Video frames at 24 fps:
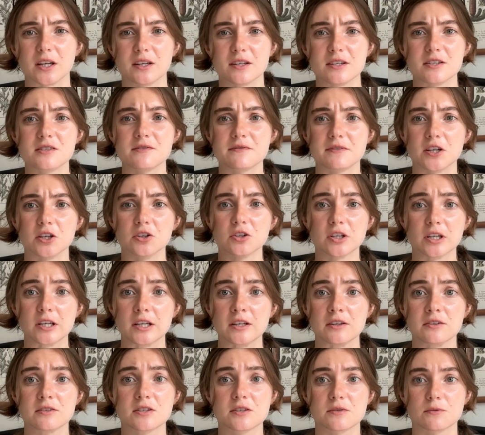His
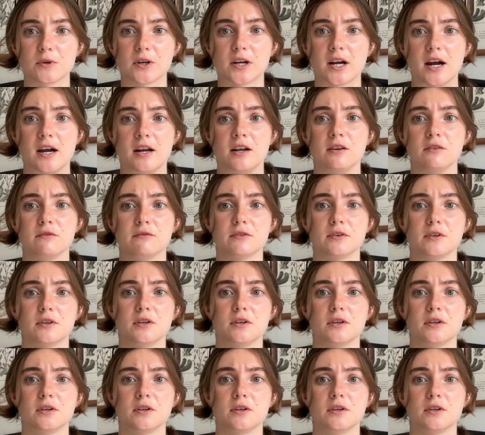feelings were kind of